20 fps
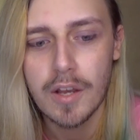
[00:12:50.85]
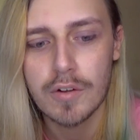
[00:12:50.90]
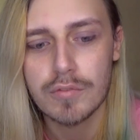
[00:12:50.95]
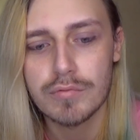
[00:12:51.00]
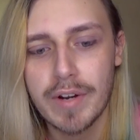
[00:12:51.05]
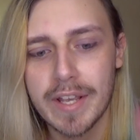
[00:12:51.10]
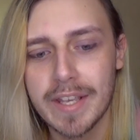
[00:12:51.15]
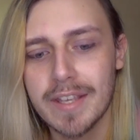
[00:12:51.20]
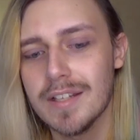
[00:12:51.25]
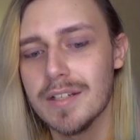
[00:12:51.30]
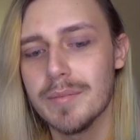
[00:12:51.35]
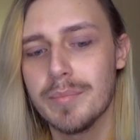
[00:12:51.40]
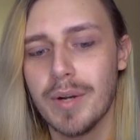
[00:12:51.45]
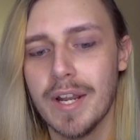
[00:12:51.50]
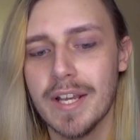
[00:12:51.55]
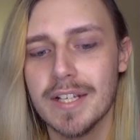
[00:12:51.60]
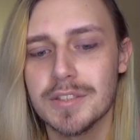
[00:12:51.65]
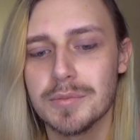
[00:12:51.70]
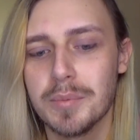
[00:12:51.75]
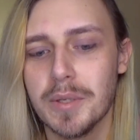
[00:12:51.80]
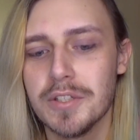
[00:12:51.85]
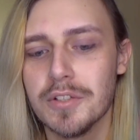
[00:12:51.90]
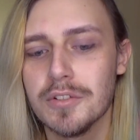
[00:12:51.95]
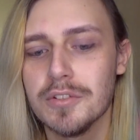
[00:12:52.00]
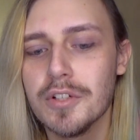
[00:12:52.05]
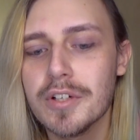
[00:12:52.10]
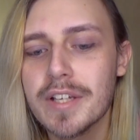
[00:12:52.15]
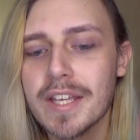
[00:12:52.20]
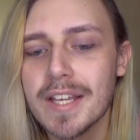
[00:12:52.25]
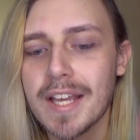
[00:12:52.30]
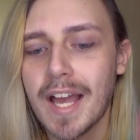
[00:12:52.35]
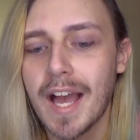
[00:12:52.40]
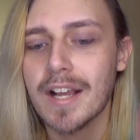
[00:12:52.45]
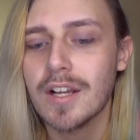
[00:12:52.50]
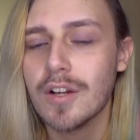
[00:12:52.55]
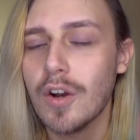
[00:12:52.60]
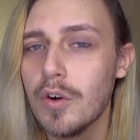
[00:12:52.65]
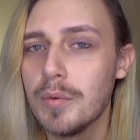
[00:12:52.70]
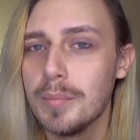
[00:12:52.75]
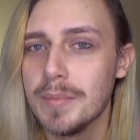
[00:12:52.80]
Regular breaks when you're looking at
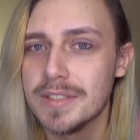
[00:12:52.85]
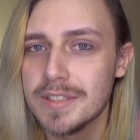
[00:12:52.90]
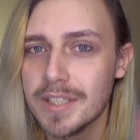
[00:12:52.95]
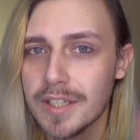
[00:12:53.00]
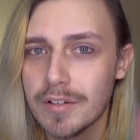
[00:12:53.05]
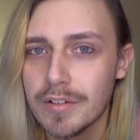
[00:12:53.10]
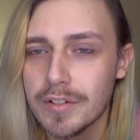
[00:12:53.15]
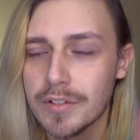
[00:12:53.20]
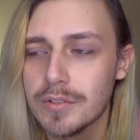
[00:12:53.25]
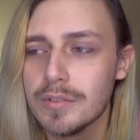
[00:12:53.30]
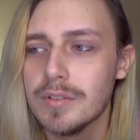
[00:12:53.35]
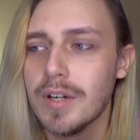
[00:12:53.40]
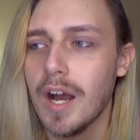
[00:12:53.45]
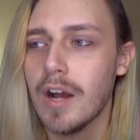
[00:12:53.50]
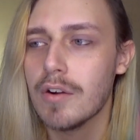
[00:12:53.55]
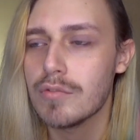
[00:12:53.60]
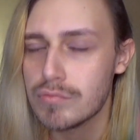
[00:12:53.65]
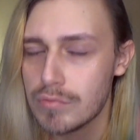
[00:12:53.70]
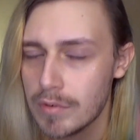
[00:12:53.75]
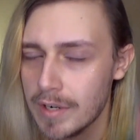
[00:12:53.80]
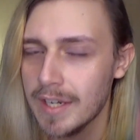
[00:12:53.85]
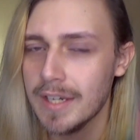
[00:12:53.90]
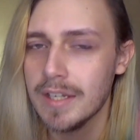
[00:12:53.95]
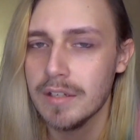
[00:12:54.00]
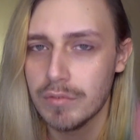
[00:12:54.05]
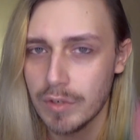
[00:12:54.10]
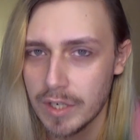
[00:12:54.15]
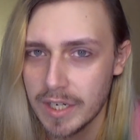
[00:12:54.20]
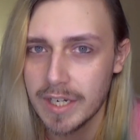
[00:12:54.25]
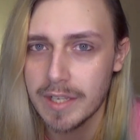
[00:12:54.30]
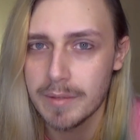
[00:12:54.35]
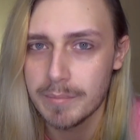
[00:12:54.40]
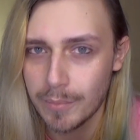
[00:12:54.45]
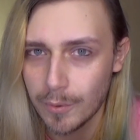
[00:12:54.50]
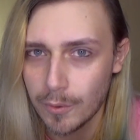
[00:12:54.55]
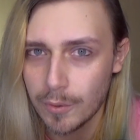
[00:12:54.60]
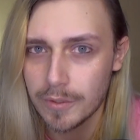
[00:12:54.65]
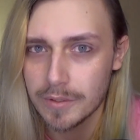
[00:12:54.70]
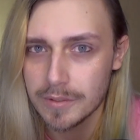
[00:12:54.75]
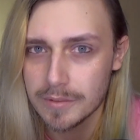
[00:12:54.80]
cult material are really
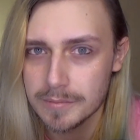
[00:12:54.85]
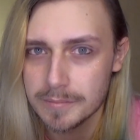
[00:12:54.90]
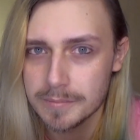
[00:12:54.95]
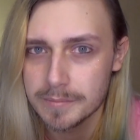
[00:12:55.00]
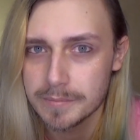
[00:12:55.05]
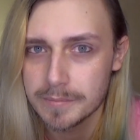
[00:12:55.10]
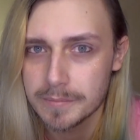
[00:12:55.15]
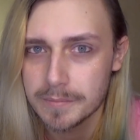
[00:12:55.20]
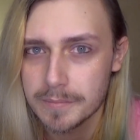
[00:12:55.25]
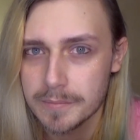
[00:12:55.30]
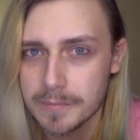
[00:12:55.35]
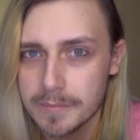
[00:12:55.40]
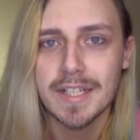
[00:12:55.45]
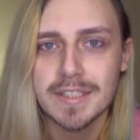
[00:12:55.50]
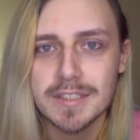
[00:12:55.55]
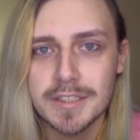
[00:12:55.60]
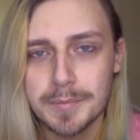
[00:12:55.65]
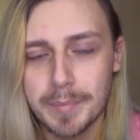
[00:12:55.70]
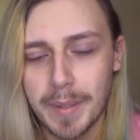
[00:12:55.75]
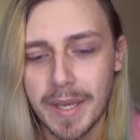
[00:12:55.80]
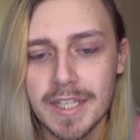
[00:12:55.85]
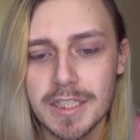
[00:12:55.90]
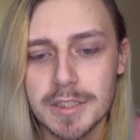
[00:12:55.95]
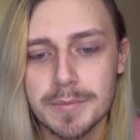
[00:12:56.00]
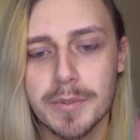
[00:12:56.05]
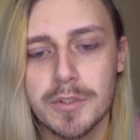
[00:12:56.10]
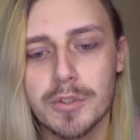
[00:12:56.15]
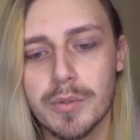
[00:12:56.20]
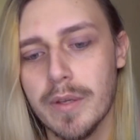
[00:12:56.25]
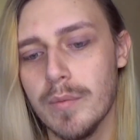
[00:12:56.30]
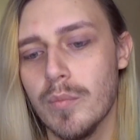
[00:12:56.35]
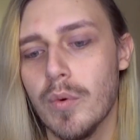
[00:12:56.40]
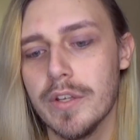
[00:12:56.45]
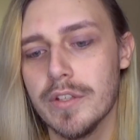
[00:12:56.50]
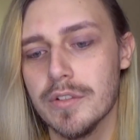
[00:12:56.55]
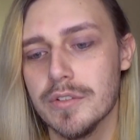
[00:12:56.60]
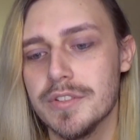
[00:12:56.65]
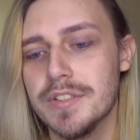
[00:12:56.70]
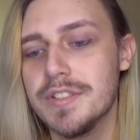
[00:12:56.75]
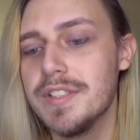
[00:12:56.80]
important. You need that space between what
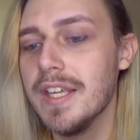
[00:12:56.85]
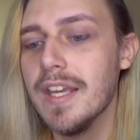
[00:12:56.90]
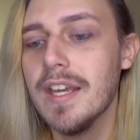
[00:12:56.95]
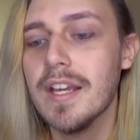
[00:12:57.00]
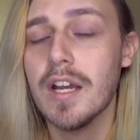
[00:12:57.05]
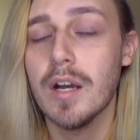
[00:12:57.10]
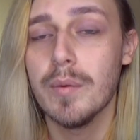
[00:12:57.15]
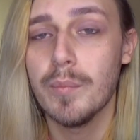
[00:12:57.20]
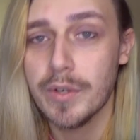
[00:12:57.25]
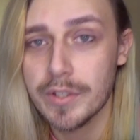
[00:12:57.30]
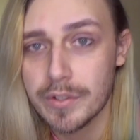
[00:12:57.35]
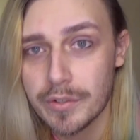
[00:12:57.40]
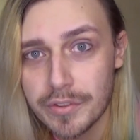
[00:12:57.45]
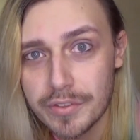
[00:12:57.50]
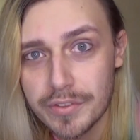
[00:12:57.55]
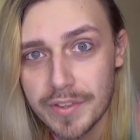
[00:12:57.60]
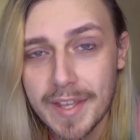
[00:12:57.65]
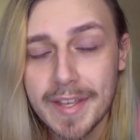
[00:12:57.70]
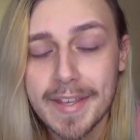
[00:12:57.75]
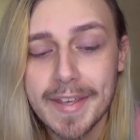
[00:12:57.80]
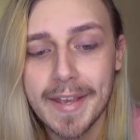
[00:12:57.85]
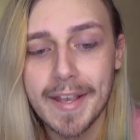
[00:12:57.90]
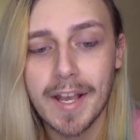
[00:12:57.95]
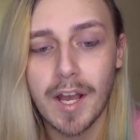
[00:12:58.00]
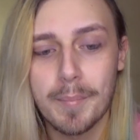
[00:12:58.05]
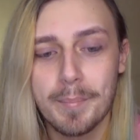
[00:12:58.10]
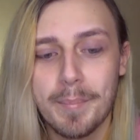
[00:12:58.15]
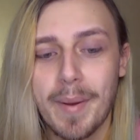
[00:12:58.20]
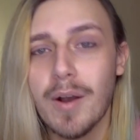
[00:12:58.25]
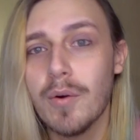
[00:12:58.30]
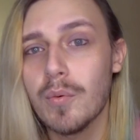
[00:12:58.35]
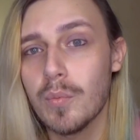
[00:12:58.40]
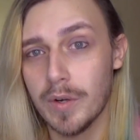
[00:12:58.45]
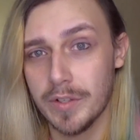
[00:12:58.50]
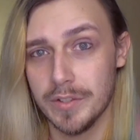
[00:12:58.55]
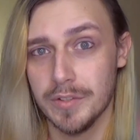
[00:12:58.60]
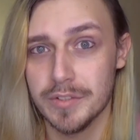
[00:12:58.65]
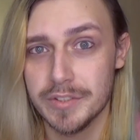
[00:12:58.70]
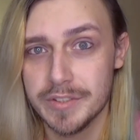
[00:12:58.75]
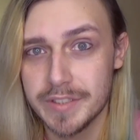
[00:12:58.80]
you're seeing and what you're thinking about
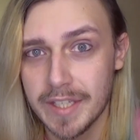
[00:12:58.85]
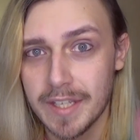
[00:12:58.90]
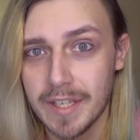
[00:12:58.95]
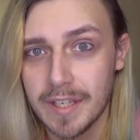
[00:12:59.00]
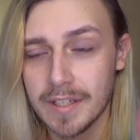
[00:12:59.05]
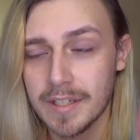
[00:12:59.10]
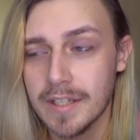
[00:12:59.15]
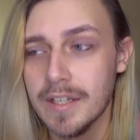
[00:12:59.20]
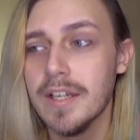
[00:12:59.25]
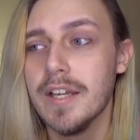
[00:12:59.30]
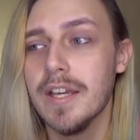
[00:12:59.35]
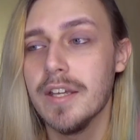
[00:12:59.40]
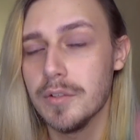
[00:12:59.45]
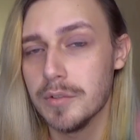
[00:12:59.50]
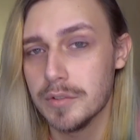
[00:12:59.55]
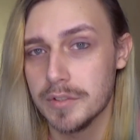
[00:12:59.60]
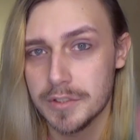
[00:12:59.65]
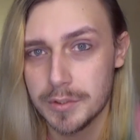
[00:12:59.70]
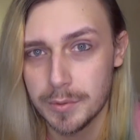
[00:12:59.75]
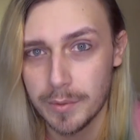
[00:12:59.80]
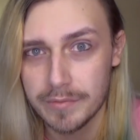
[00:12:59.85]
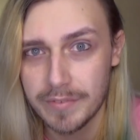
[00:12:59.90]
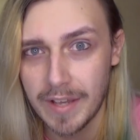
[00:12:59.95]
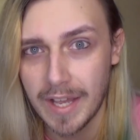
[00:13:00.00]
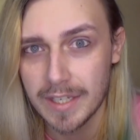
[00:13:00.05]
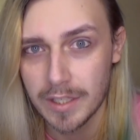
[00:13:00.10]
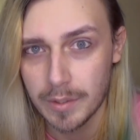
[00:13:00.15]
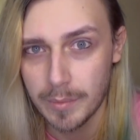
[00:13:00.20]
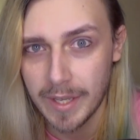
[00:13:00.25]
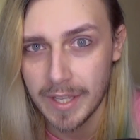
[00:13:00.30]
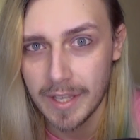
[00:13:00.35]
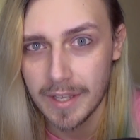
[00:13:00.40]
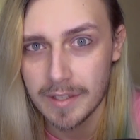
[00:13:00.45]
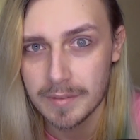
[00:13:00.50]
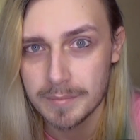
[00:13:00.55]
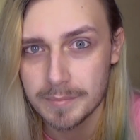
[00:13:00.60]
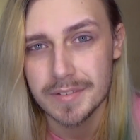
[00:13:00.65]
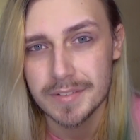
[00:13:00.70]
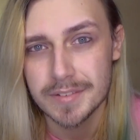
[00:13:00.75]
what you're seeing in order to evaluate it.